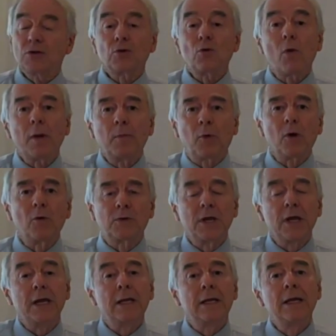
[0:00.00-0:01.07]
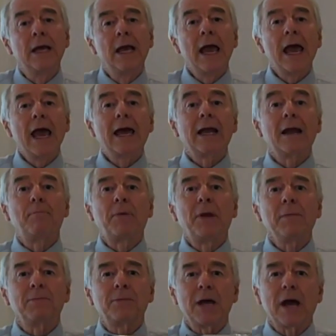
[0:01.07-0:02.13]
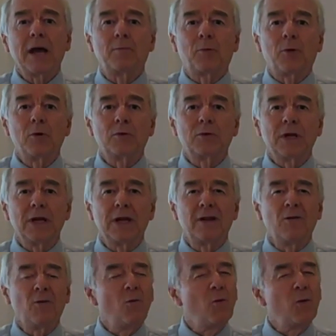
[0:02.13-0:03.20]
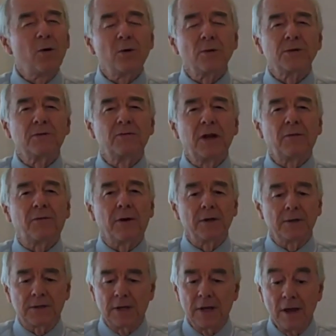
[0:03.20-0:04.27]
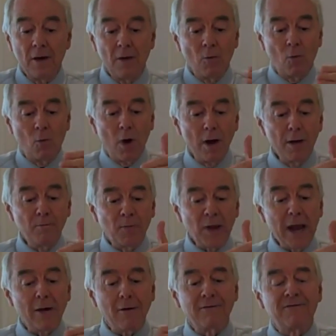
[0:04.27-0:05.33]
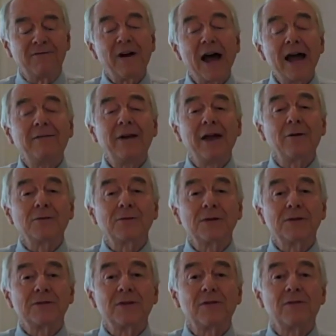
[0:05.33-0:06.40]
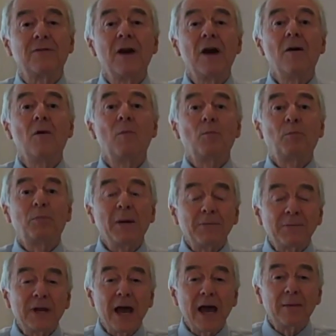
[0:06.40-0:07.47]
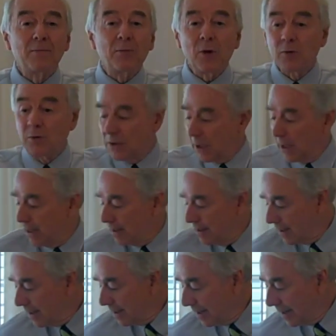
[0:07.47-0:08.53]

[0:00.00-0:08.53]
soy protein, and a peptide protein. Worlds of difference. 1 pound, 5 ounces of peptide protein